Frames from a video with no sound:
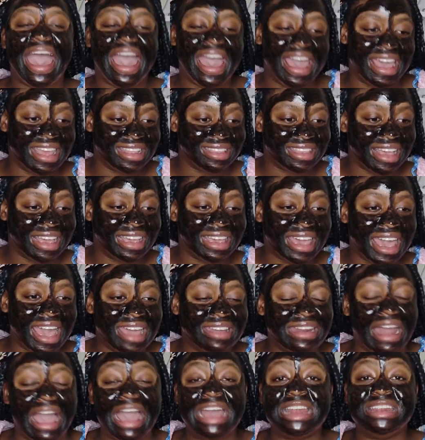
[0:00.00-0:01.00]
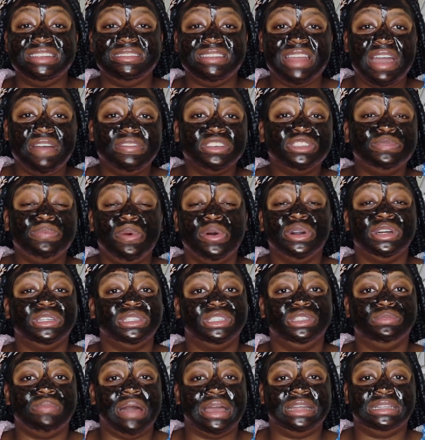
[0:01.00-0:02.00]
And again, I had never
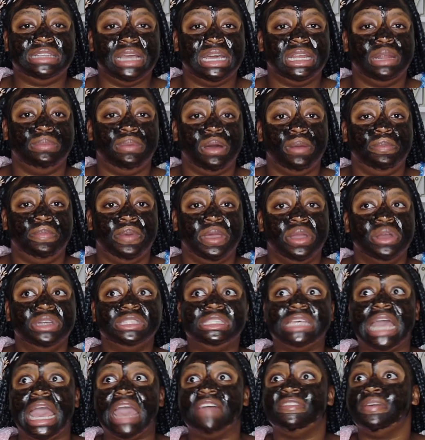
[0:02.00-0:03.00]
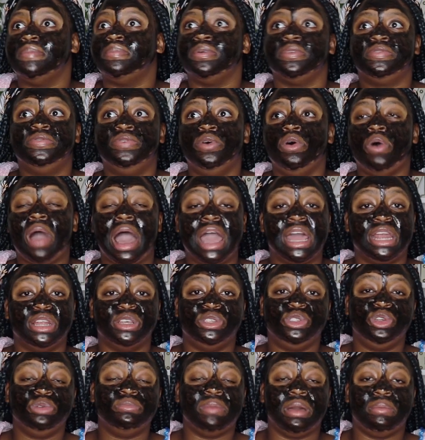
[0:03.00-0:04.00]
spoken to my dad about periods ever before. I had
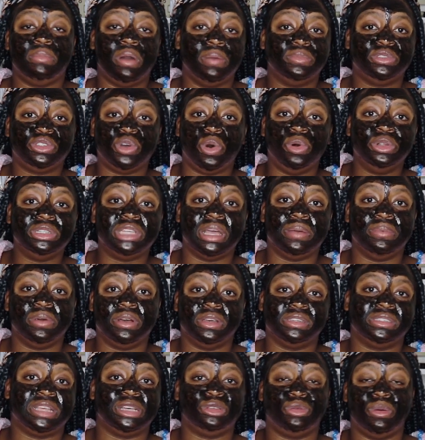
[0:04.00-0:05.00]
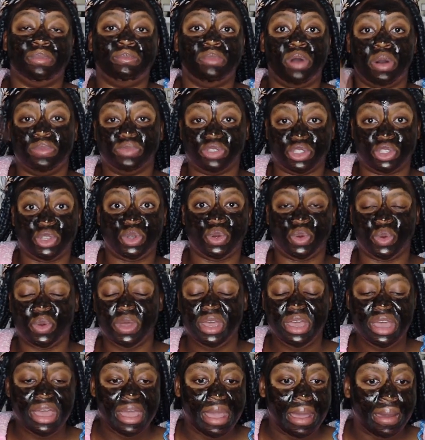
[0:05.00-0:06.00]
assumed my mom told him because that's what moms do.